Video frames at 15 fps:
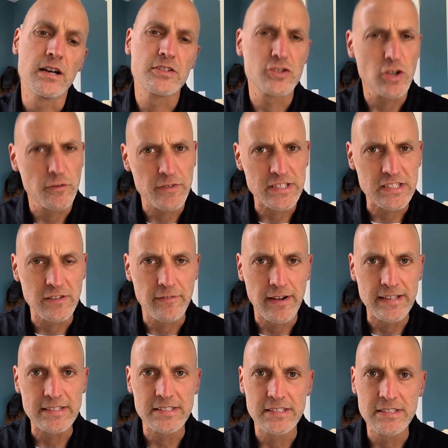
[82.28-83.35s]
Surface
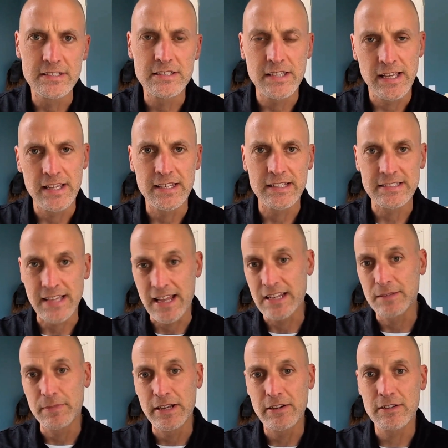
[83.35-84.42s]
devices, and excited
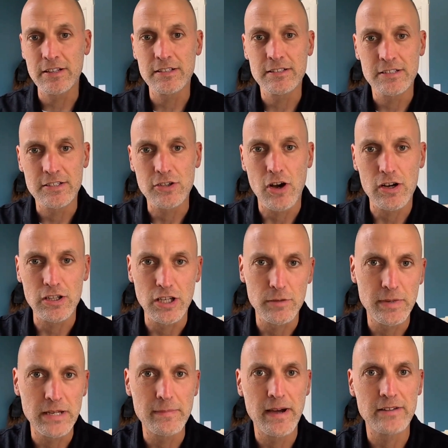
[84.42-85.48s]
to be here to talk a little
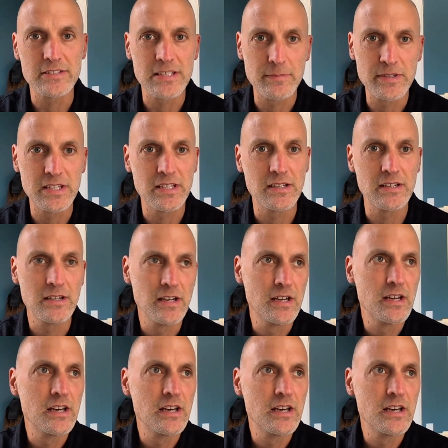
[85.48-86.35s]
bit about some of the